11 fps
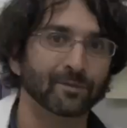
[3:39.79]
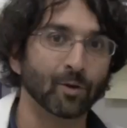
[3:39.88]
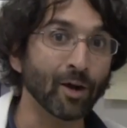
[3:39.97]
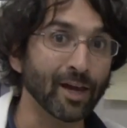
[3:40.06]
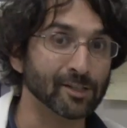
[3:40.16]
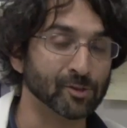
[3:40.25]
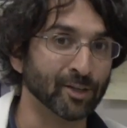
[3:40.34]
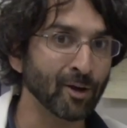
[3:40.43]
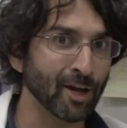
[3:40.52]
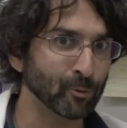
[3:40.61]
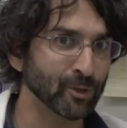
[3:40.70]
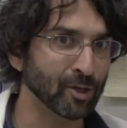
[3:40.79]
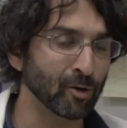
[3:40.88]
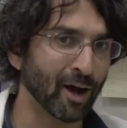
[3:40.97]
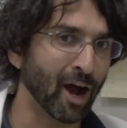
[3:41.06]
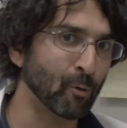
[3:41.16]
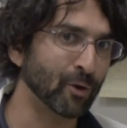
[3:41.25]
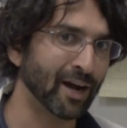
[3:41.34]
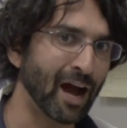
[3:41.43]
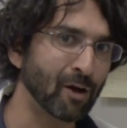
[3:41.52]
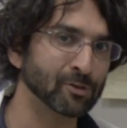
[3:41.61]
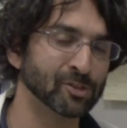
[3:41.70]
Okay, so now that we know how we're
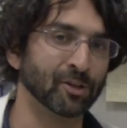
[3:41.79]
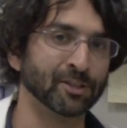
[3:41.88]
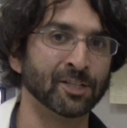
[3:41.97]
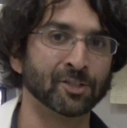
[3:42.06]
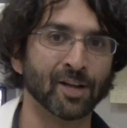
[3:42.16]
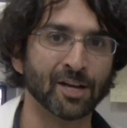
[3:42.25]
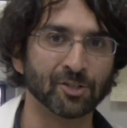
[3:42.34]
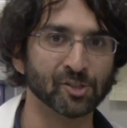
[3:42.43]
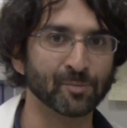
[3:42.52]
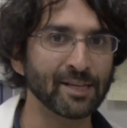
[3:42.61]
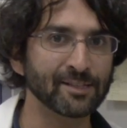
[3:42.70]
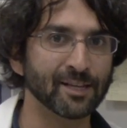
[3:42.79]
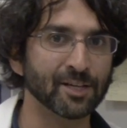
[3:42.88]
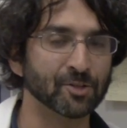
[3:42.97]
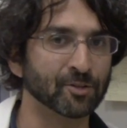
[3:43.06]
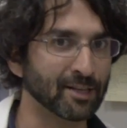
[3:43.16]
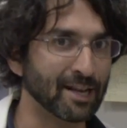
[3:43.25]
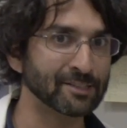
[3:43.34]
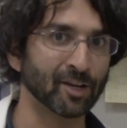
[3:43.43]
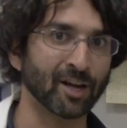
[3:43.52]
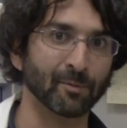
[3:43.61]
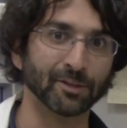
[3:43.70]
housed on the International Space Station, let's
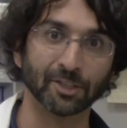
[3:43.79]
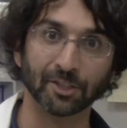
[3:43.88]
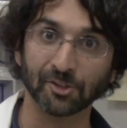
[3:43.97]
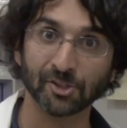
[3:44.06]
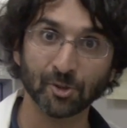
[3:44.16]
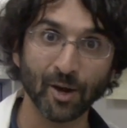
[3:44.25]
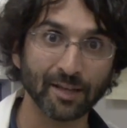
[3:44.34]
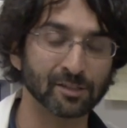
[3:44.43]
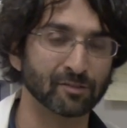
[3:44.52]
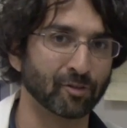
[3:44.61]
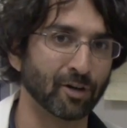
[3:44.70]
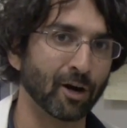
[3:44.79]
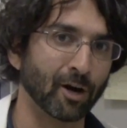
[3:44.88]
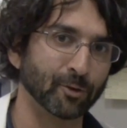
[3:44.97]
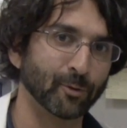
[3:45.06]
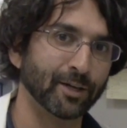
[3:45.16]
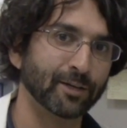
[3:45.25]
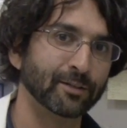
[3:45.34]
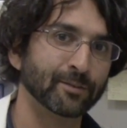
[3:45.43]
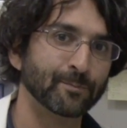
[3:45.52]
talk about the constraints for our hardware.